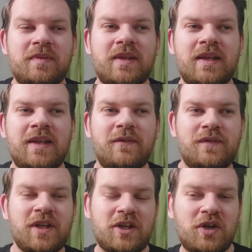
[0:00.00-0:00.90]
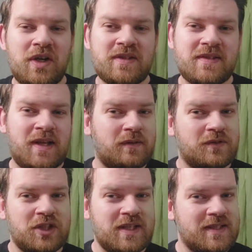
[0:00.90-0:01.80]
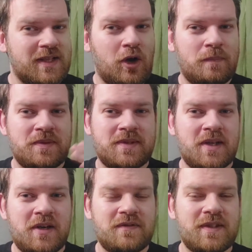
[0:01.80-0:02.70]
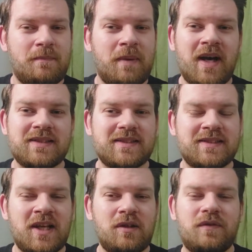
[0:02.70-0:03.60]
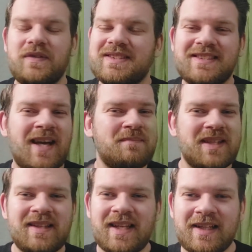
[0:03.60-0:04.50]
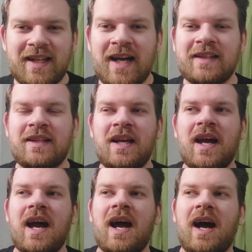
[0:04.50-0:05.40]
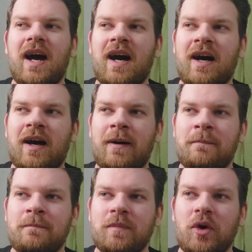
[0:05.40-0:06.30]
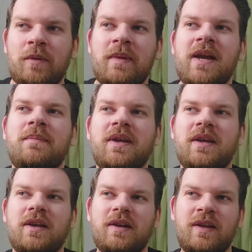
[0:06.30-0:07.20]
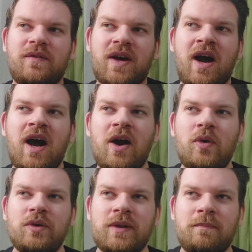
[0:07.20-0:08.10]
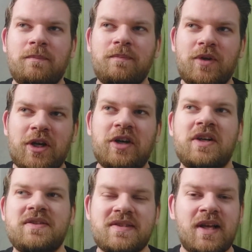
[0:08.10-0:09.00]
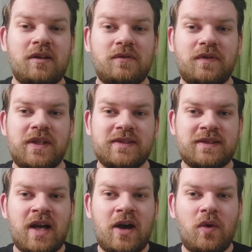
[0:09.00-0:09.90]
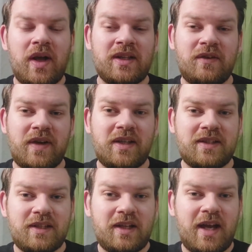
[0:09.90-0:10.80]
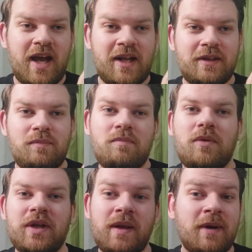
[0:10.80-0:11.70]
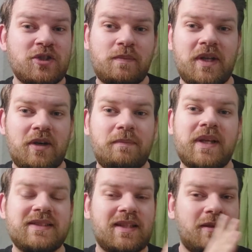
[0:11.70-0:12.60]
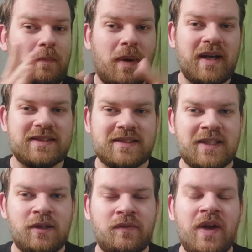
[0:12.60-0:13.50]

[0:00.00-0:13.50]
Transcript: the current self just observes the past self, something like that. Or maybe if how the current self is now elevated and in a much better place than the past self.